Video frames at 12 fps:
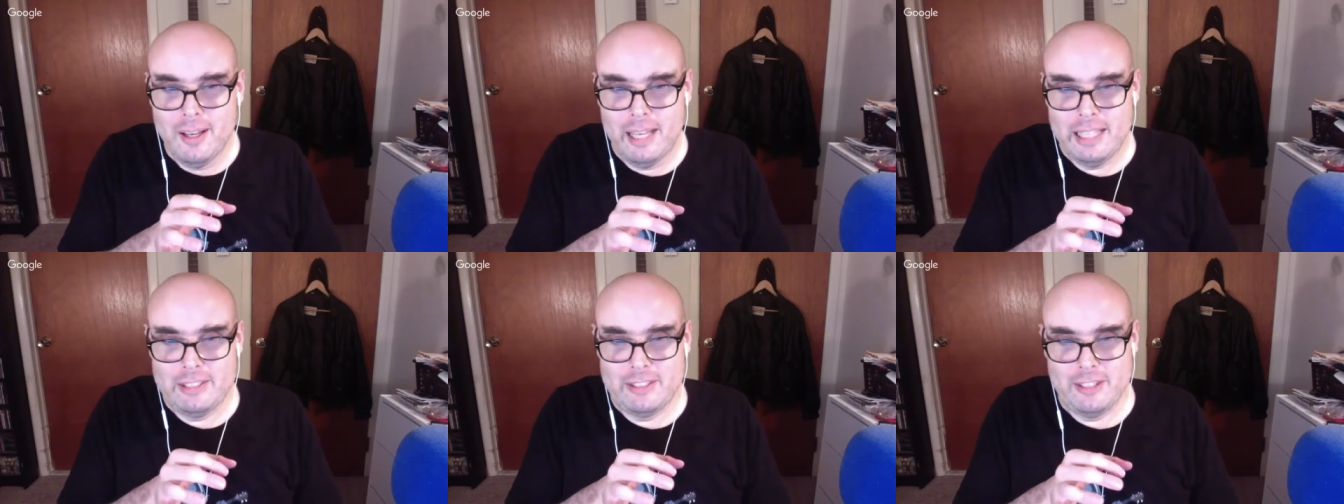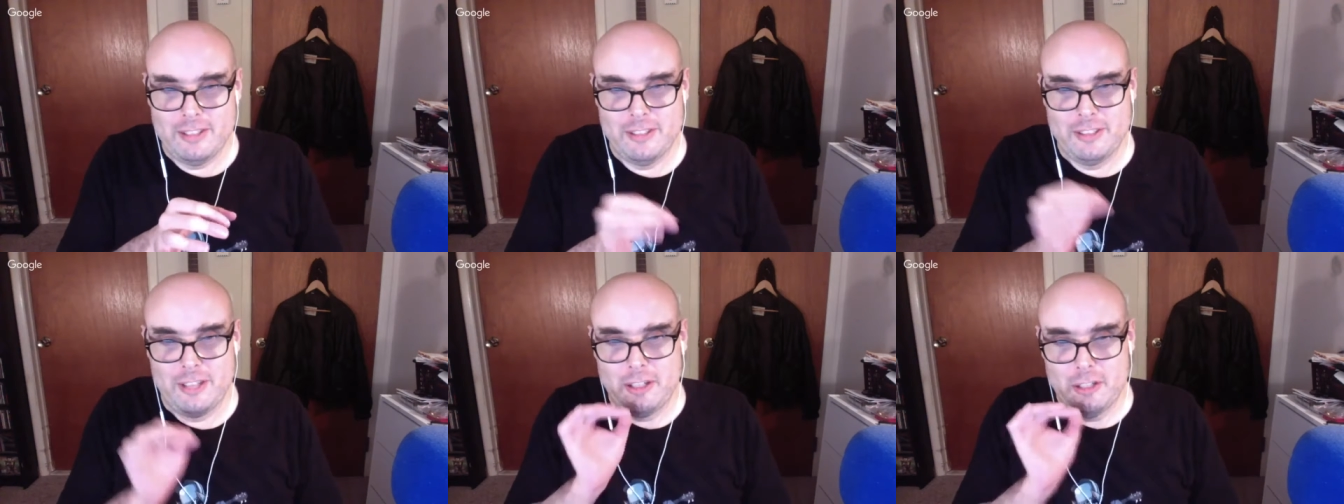It's just
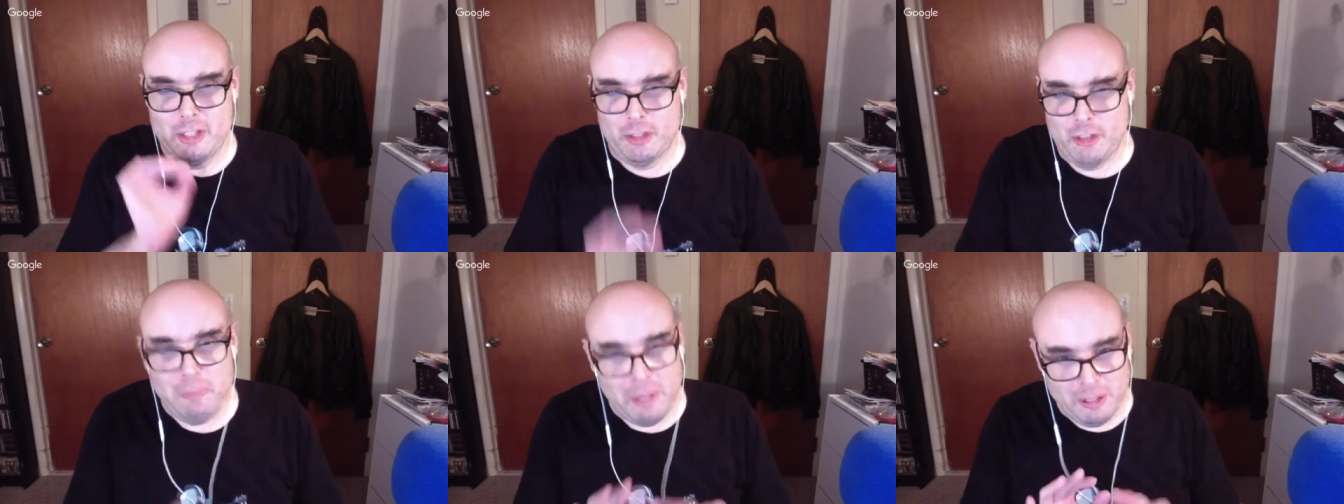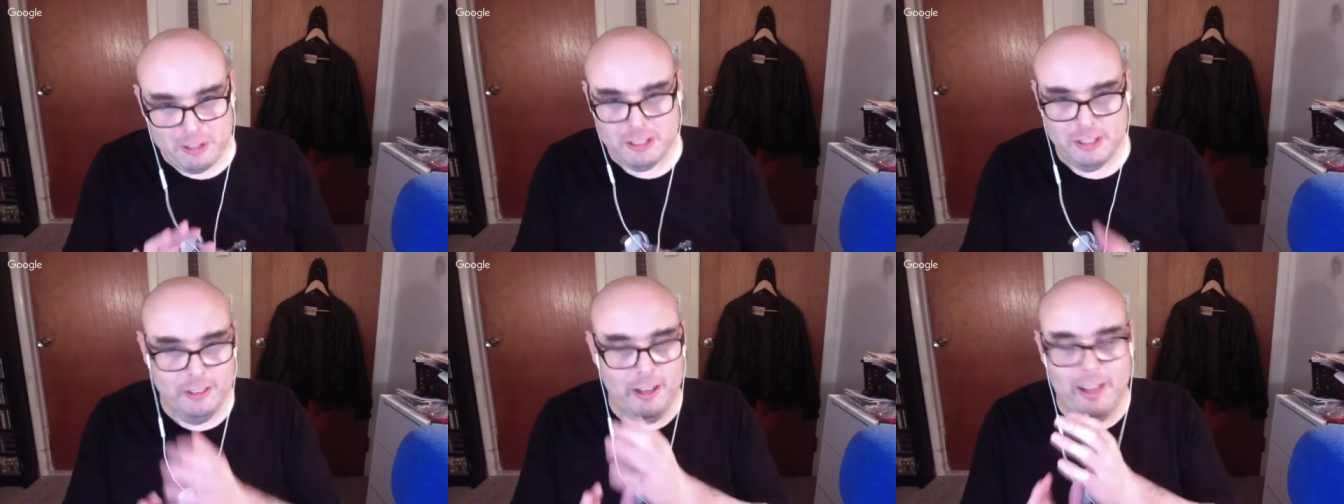this kind of dripping
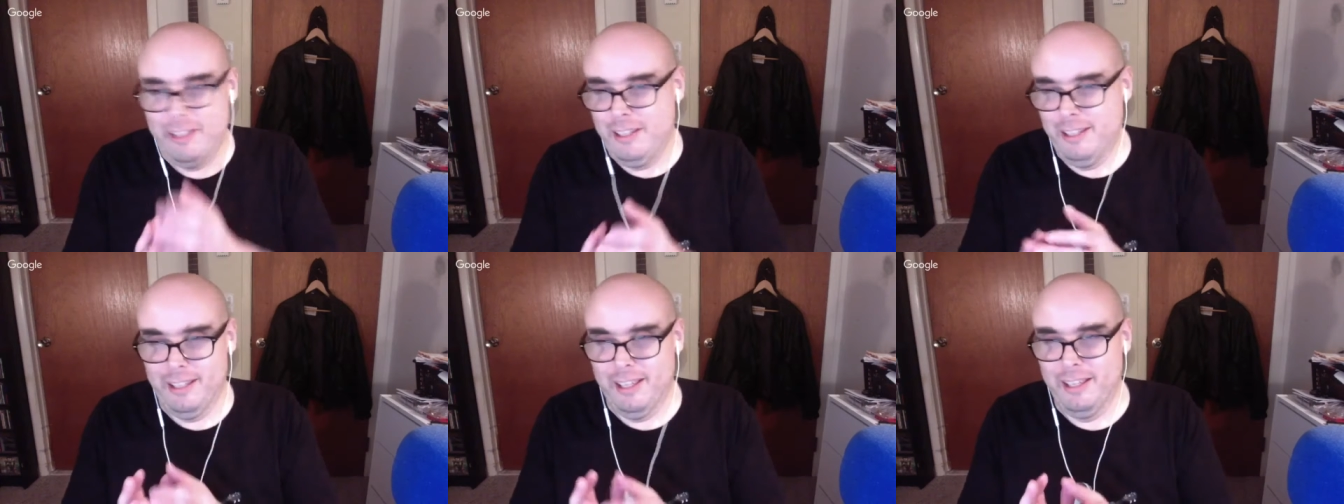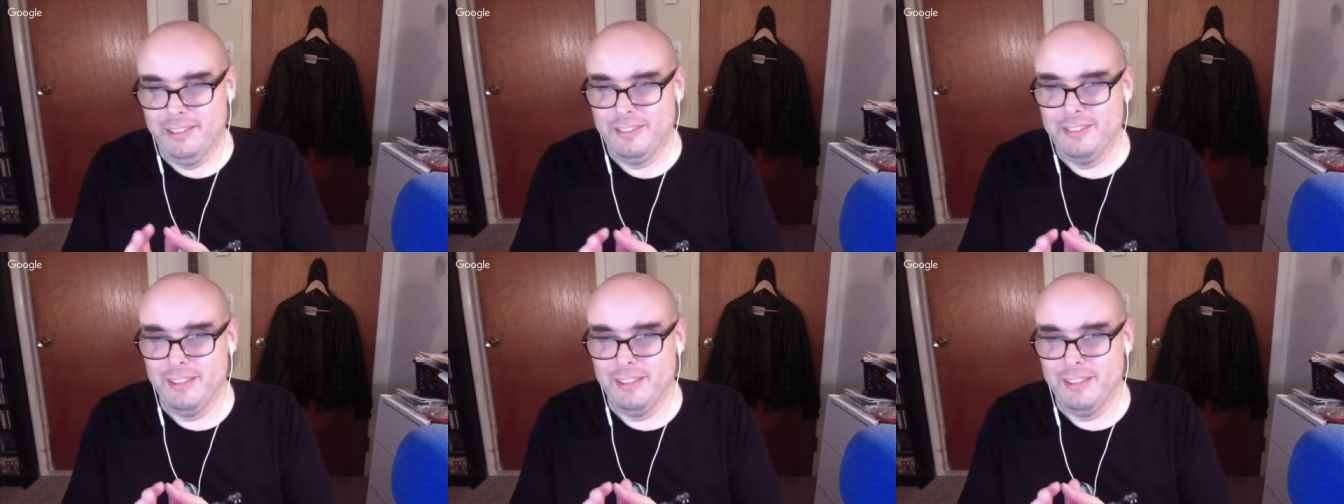delay he has,